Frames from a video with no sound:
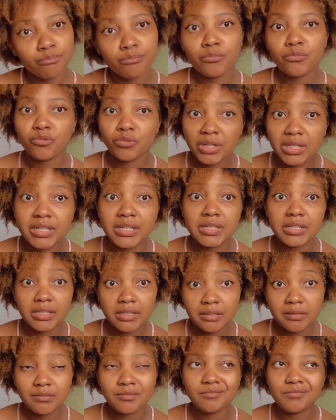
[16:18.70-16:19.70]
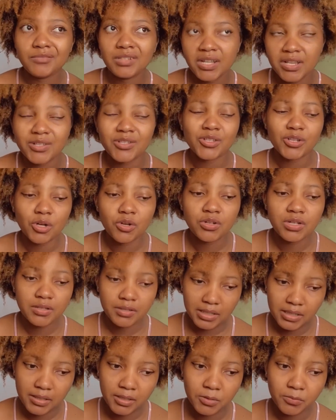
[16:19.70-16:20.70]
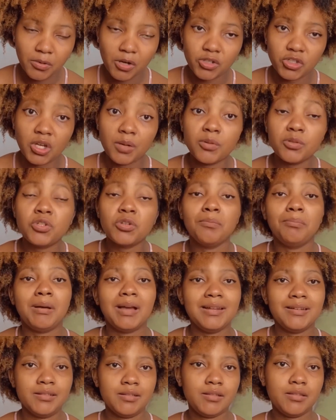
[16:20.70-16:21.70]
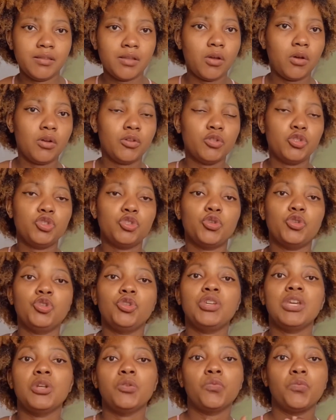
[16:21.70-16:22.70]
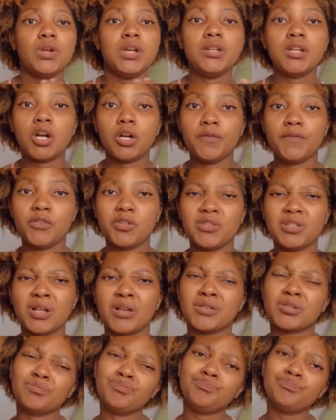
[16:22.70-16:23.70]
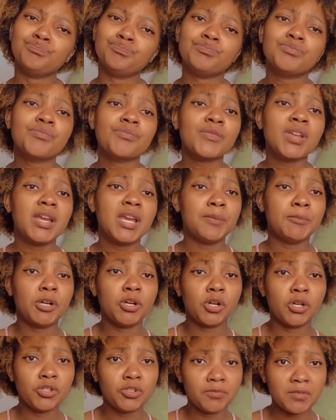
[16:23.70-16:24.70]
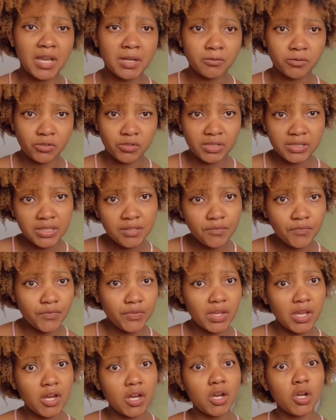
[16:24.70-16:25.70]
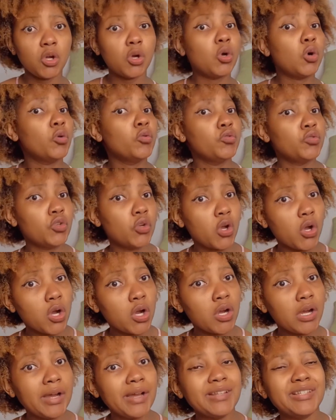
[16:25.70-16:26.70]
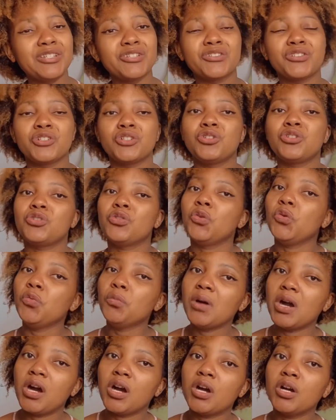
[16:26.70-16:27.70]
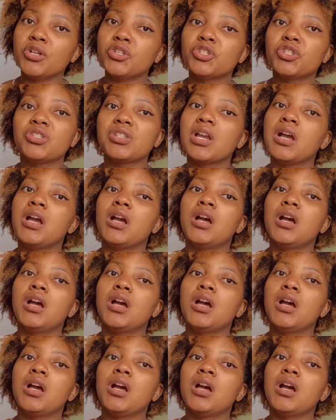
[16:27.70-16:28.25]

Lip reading: really necessarily like about German to balance the odds, so you can weigh it out for yourself. Am I going to be able to live there or not? Is it too much